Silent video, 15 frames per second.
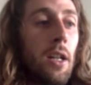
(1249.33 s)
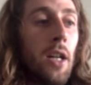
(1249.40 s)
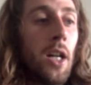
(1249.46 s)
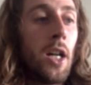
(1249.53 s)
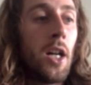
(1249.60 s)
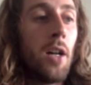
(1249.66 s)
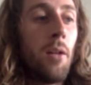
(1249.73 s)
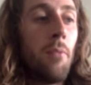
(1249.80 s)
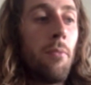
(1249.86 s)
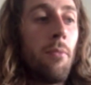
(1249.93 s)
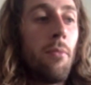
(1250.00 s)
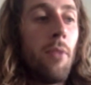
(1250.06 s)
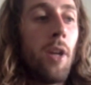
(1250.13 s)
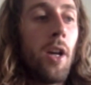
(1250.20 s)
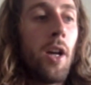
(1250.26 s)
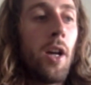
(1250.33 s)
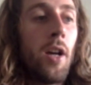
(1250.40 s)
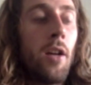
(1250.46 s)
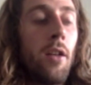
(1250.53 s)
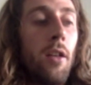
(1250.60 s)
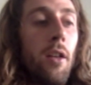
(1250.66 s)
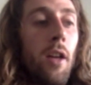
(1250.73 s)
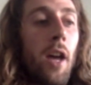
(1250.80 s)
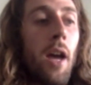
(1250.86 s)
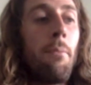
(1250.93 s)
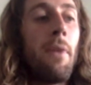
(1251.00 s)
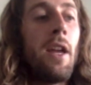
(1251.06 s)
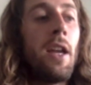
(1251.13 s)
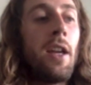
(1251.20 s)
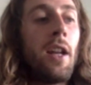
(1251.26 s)
I
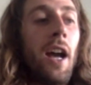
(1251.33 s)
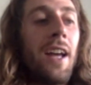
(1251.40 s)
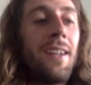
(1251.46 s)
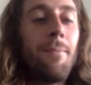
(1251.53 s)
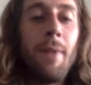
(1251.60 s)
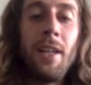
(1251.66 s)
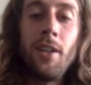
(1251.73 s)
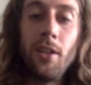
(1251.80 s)
made